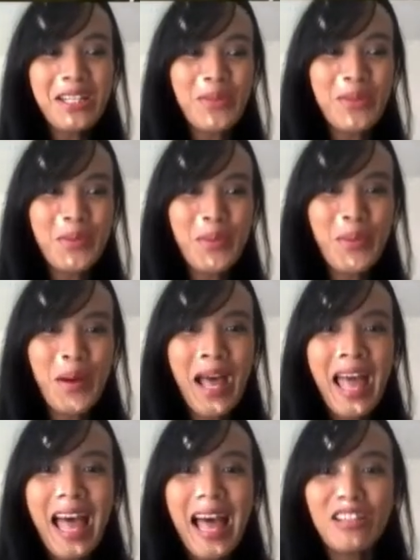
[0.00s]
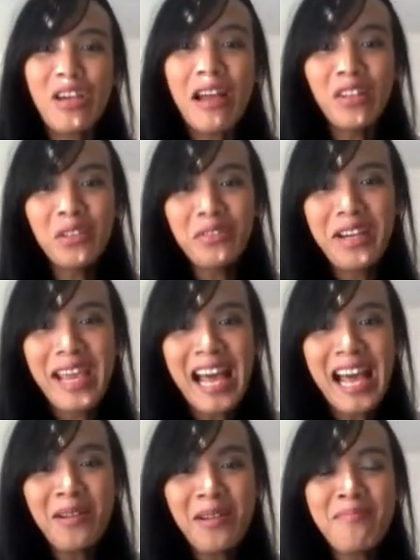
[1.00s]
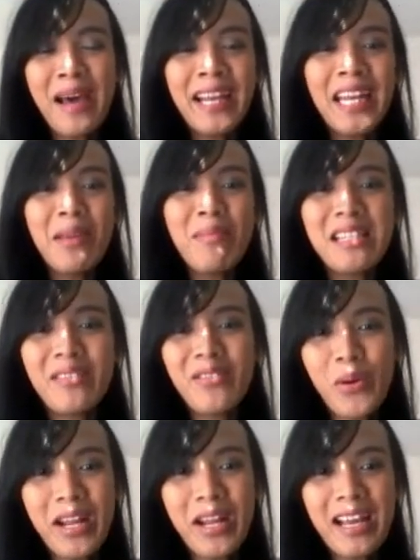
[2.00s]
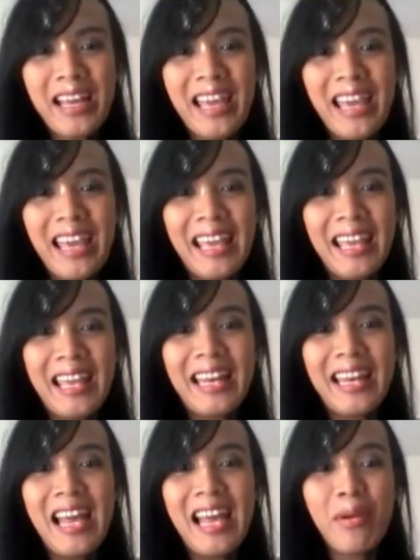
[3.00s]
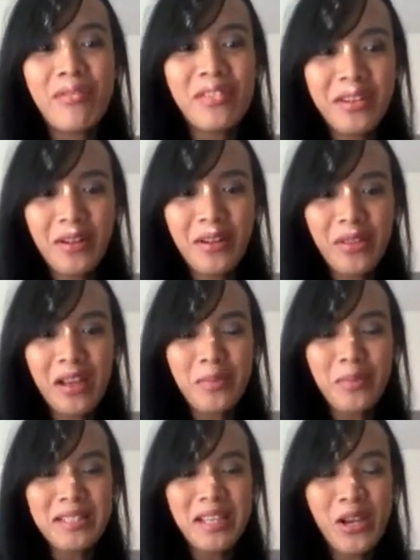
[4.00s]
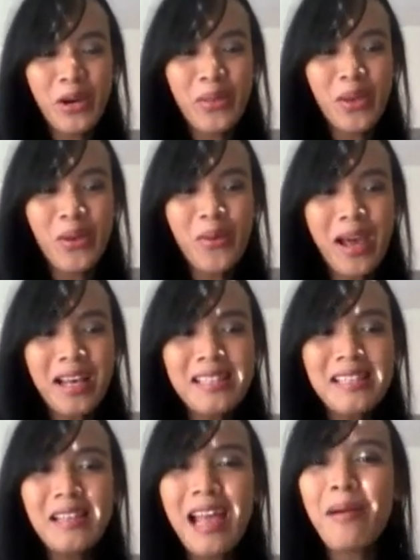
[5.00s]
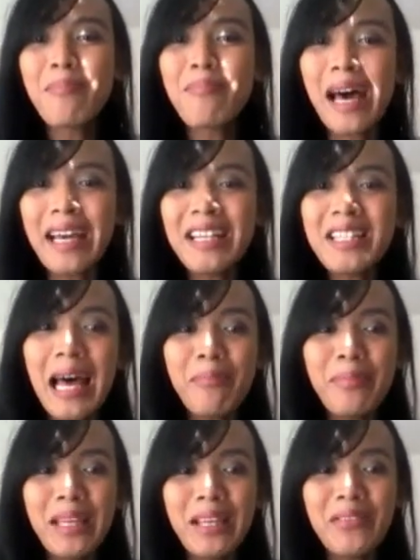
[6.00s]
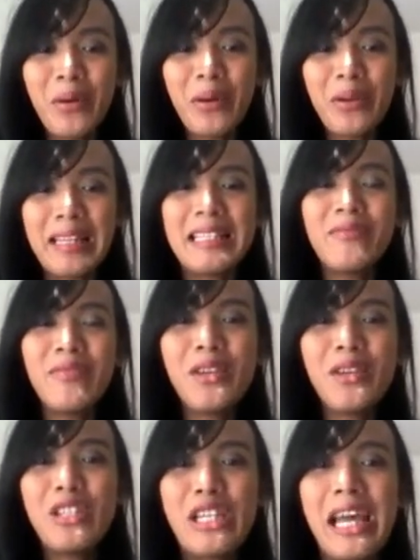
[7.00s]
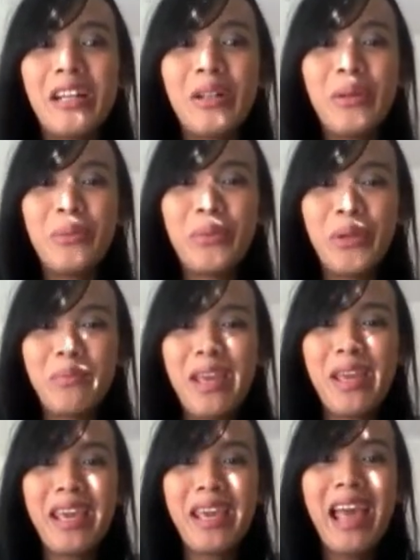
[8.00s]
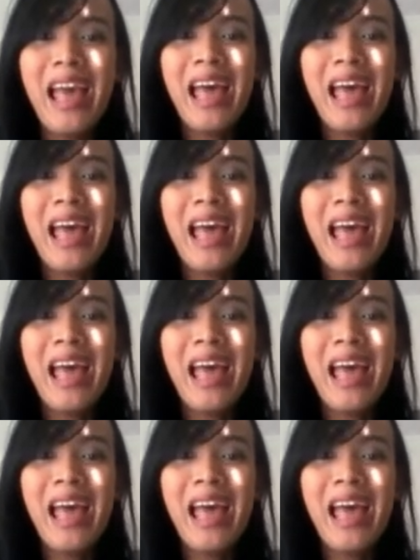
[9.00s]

to Travel Rehab. My name is Aviona and I'm a physical therapist here in the US. My topic for this video channel would be